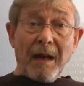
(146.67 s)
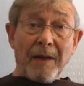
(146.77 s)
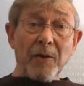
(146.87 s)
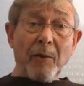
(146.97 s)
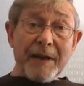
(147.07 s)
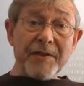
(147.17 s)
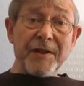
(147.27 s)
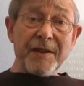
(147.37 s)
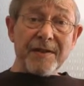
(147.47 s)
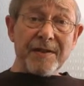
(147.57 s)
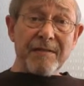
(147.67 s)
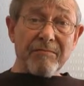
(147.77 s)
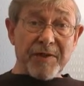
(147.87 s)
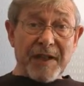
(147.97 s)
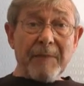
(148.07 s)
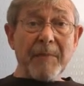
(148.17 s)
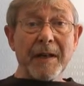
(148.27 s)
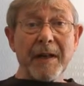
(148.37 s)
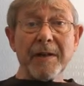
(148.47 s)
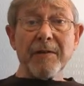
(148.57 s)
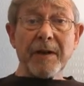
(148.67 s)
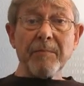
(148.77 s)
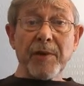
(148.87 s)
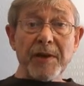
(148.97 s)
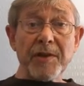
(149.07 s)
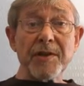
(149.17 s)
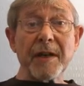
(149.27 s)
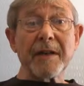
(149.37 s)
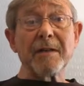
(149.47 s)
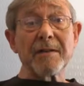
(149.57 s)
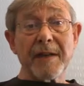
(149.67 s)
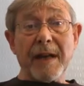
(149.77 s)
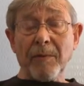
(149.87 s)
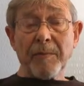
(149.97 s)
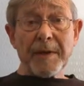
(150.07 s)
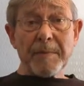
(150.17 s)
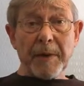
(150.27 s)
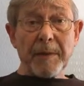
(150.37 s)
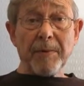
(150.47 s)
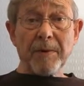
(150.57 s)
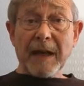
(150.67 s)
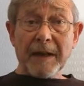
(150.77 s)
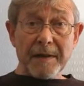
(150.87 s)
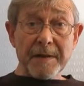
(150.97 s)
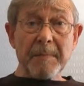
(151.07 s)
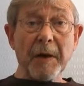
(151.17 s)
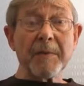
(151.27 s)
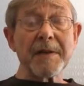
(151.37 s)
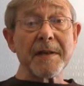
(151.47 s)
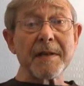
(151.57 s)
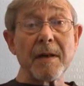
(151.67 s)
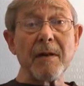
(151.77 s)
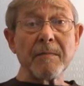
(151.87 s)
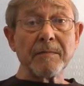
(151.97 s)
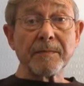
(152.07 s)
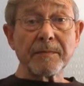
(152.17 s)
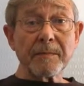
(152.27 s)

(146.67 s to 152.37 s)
And the West is seemingly doing precious little to help these people at this moment in time.